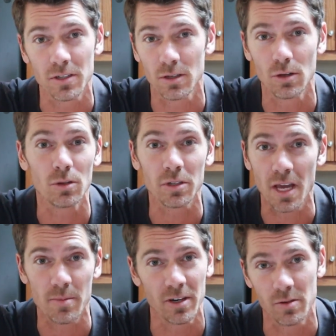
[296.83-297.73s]
to the whole
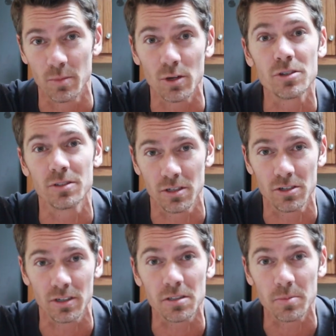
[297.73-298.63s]
gamut of emotions
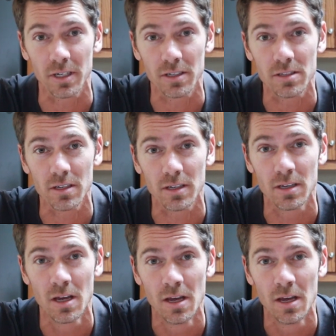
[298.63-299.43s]
that you're experiencing.